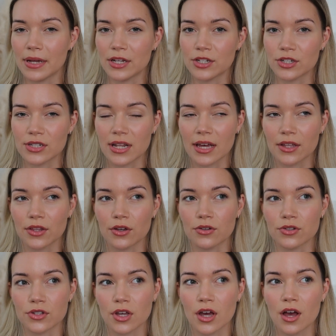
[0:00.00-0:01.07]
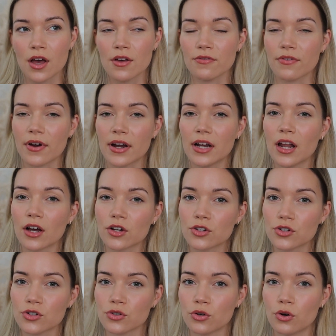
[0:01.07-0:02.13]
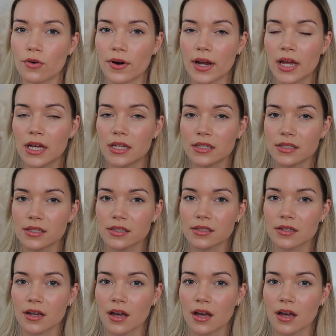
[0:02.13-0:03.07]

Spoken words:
Just like those very luxurious